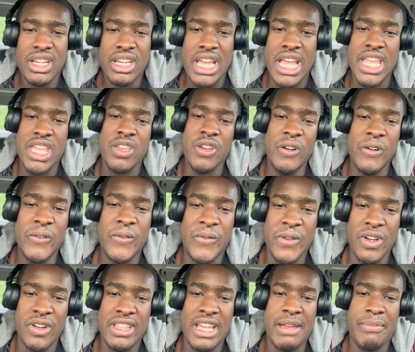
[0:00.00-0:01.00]
and you'll
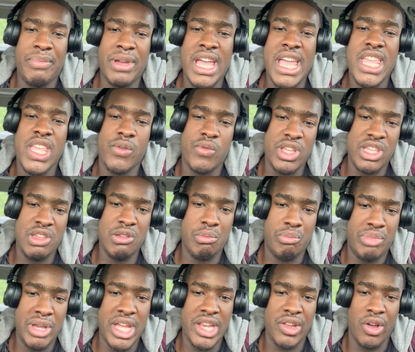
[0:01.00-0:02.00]
feel that pain when you
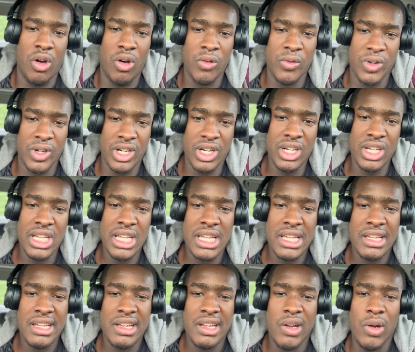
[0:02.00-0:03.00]
bend over
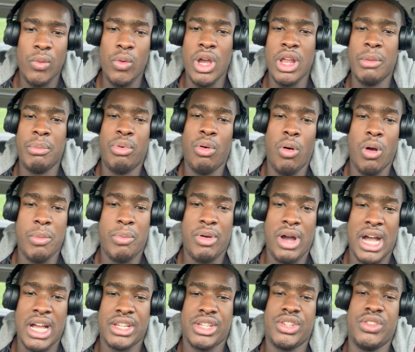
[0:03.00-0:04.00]
with a poor
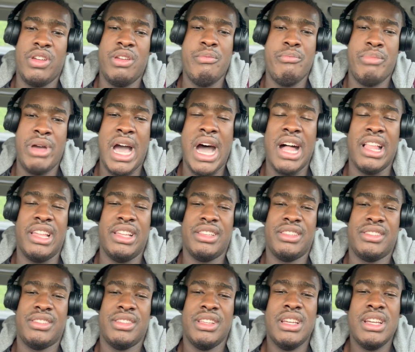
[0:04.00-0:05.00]
posture and
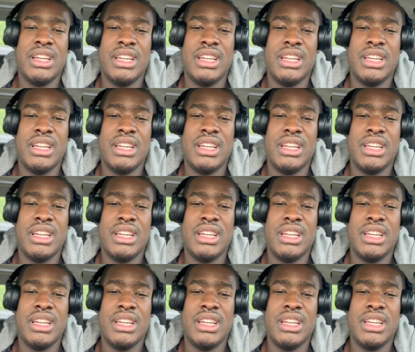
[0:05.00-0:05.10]
balance.